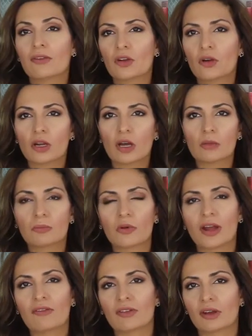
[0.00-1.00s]
If you are not
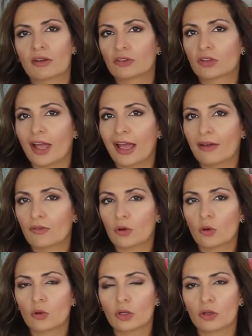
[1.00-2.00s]
brave enough to
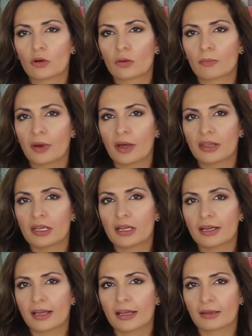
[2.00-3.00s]
have all your
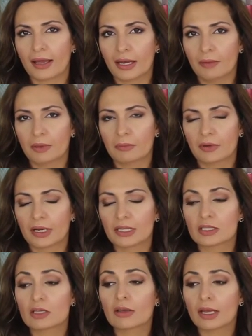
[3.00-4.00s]
body like animal
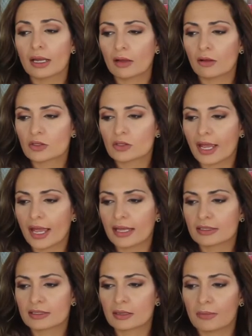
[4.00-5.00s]
prints, you can also
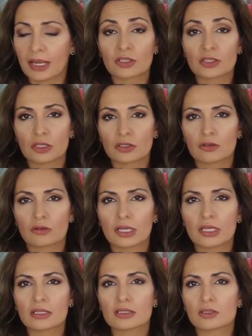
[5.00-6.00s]
add some
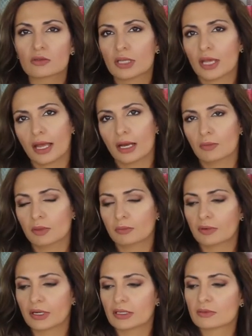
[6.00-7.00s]
accessories to the animal
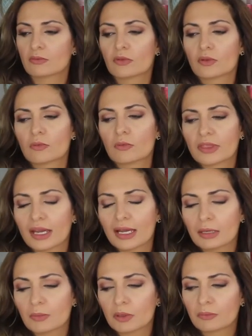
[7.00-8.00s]
print with the
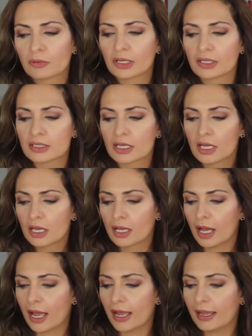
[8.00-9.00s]
animal prints.
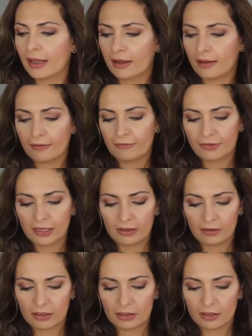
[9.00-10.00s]
I have
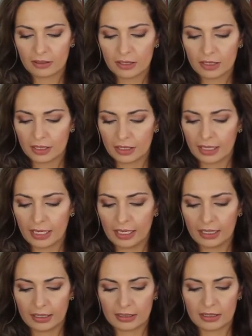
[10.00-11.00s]
here
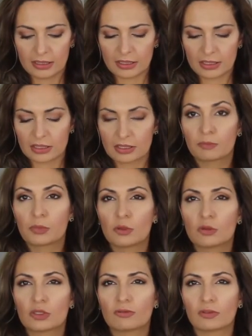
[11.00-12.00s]
like this
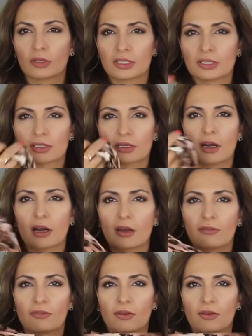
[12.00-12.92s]
beautiful scarf